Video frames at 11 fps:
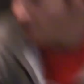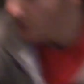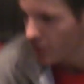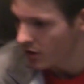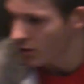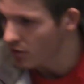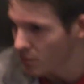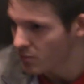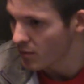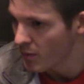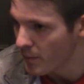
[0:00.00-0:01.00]
you know,
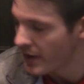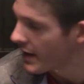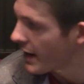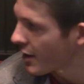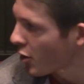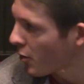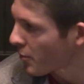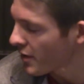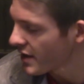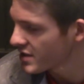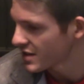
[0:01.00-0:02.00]
being at your home
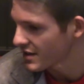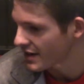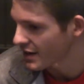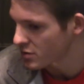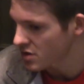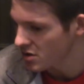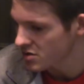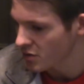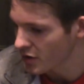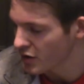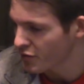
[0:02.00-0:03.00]
place, and I think it was also
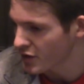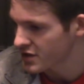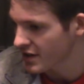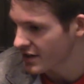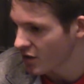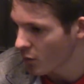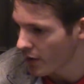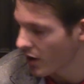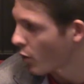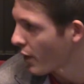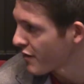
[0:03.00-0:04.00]
good for us to get the win
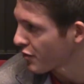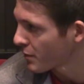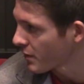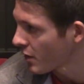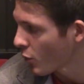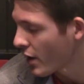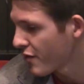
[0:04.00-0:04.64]
away from away